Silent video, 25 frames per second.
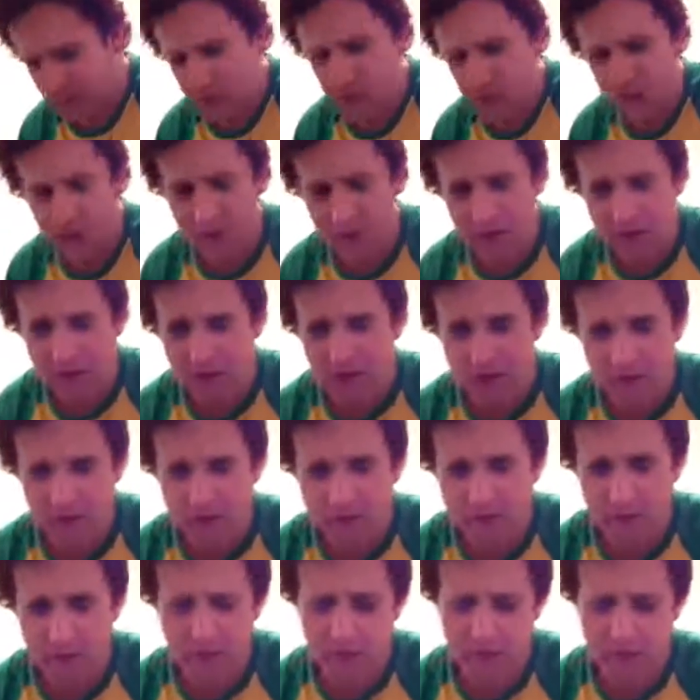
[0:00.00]

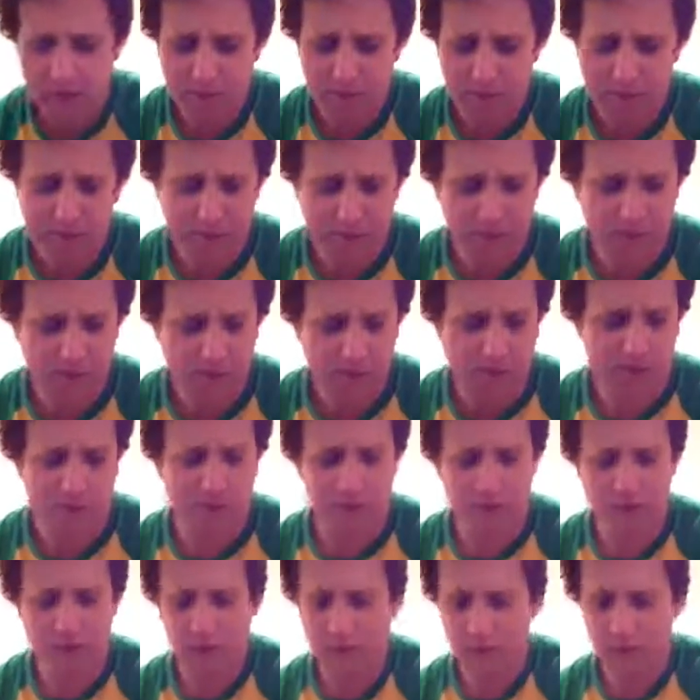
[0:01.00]
Sierra Nevada Pale Ale
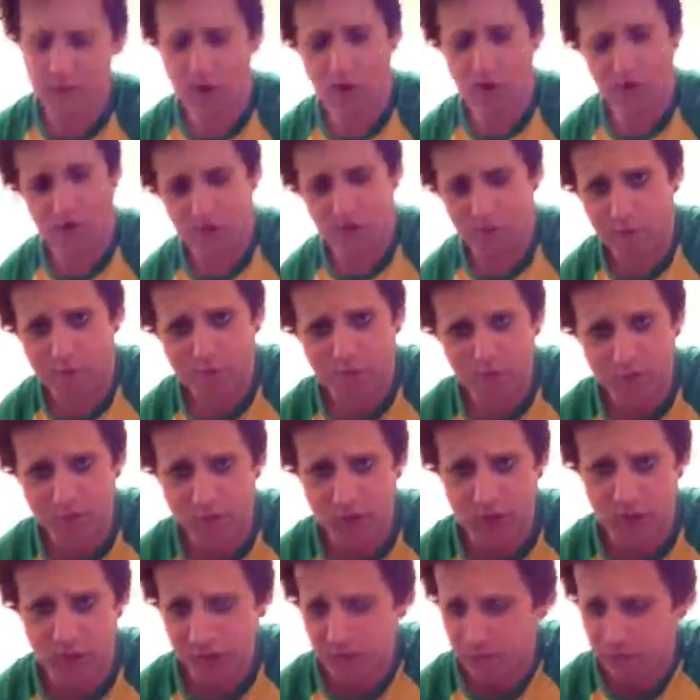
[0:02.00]
is really
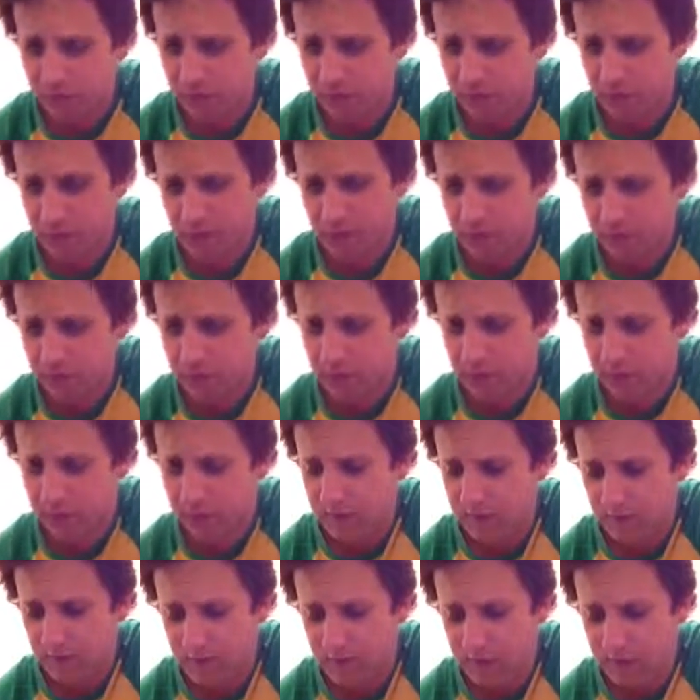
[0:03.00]
refreshing.
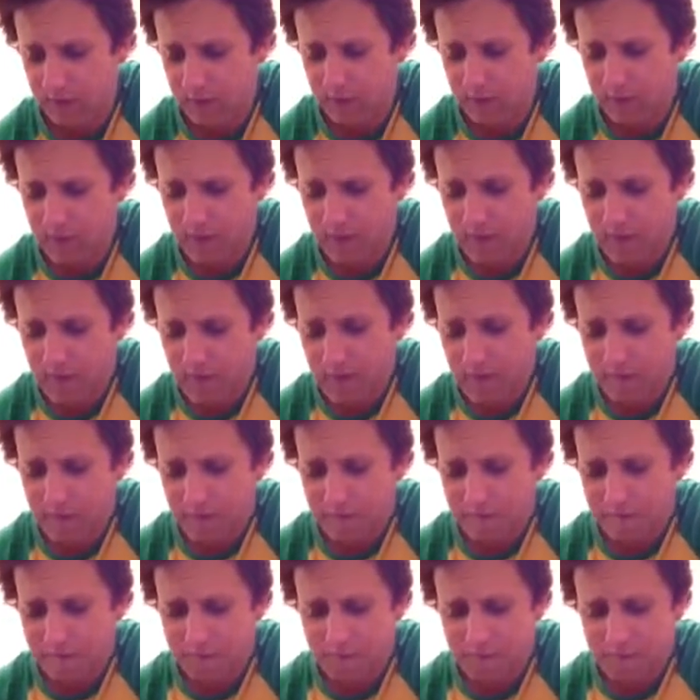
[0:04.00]
It's
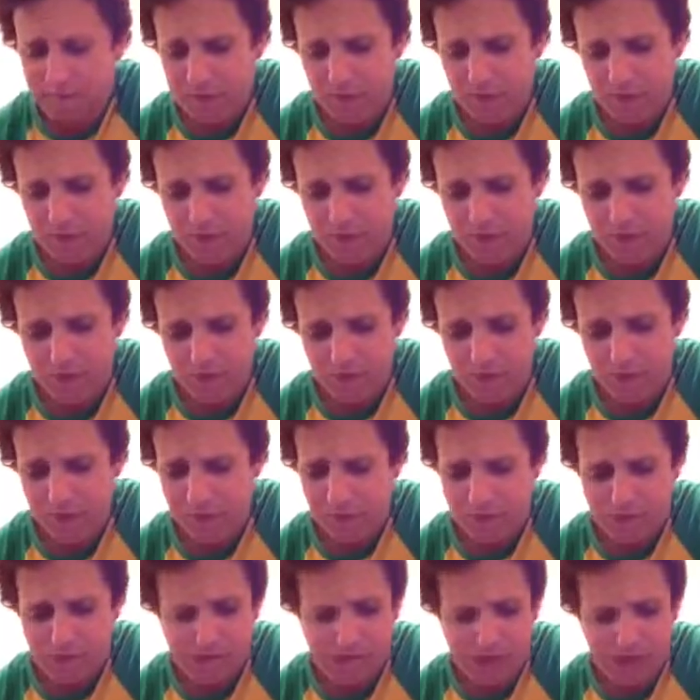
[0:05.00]
just
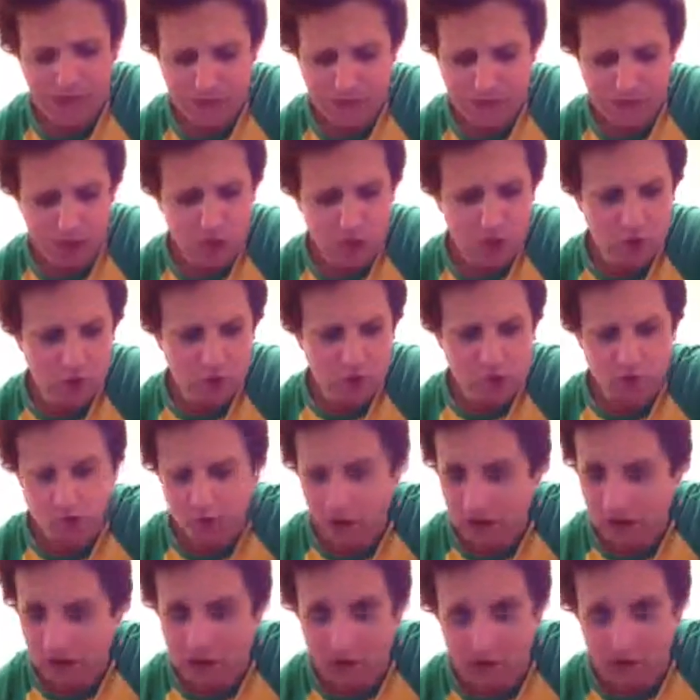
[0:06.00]
something that you could
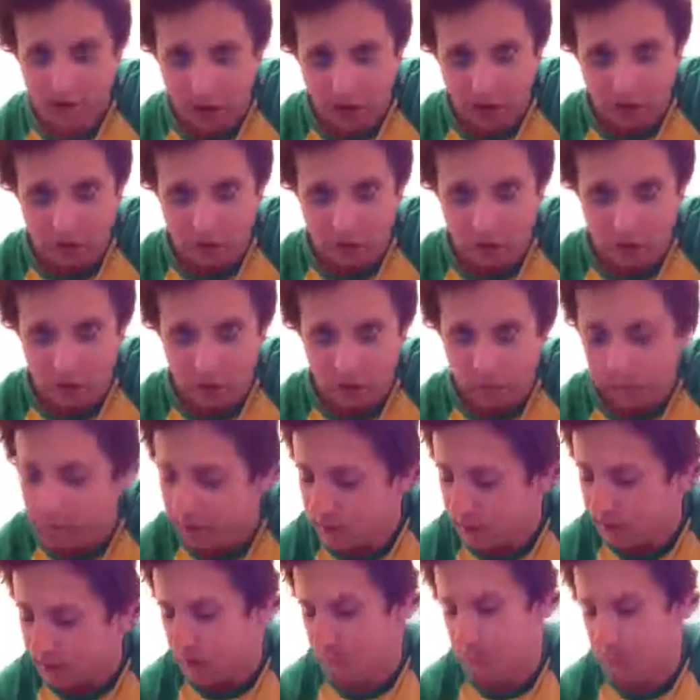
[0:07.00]
drink tons
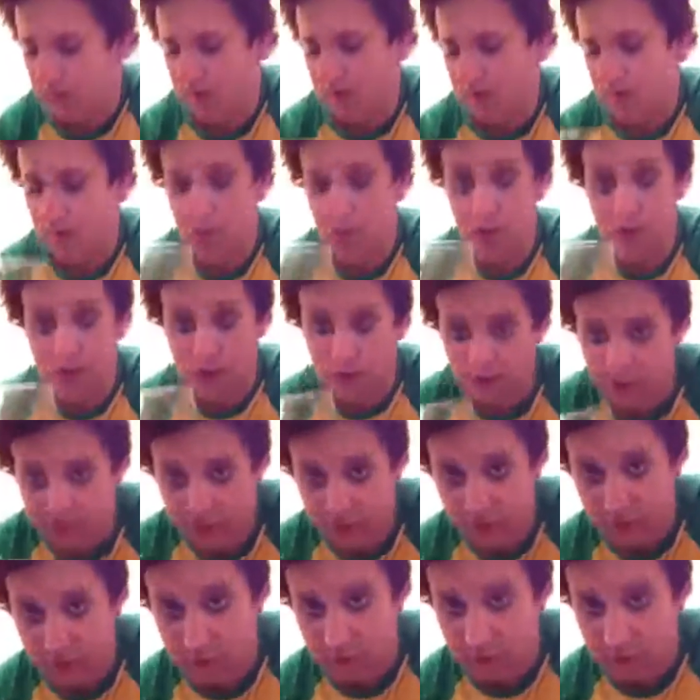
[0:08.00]
of, and that's quite
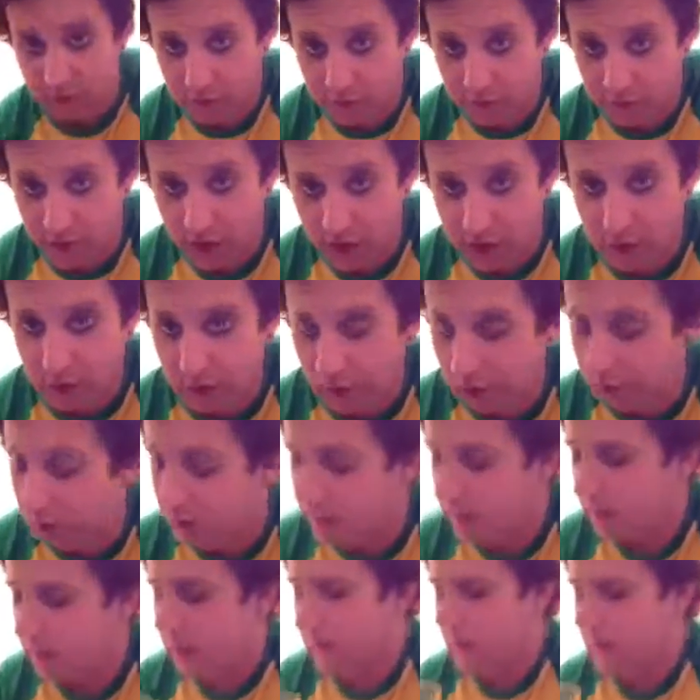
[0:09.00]
interesting for an ale.
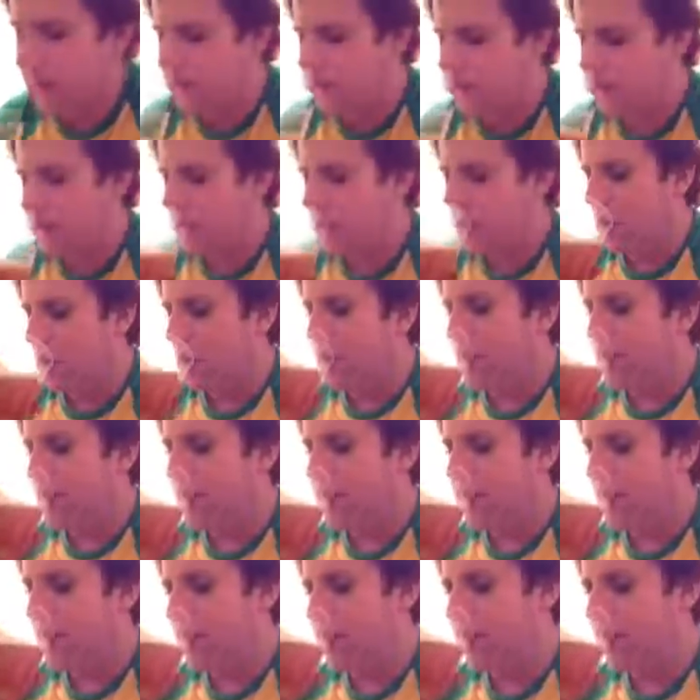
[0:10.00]

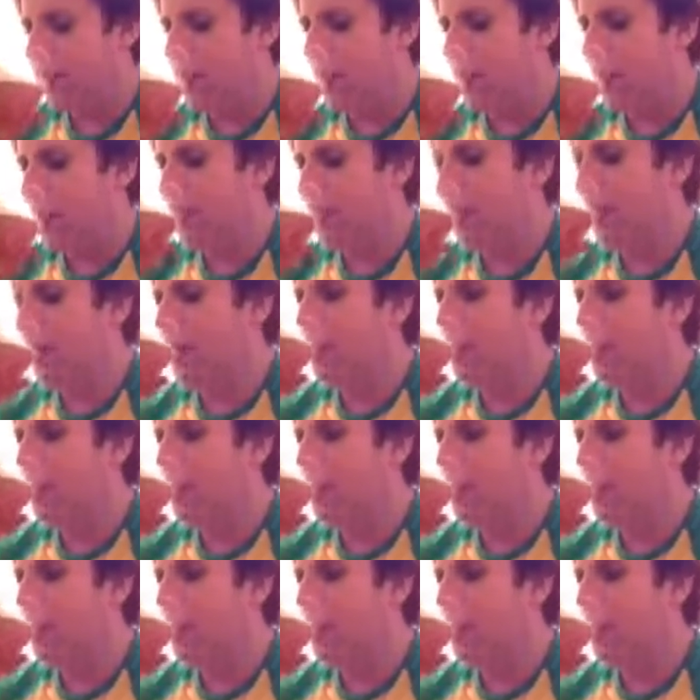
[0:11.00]
But this one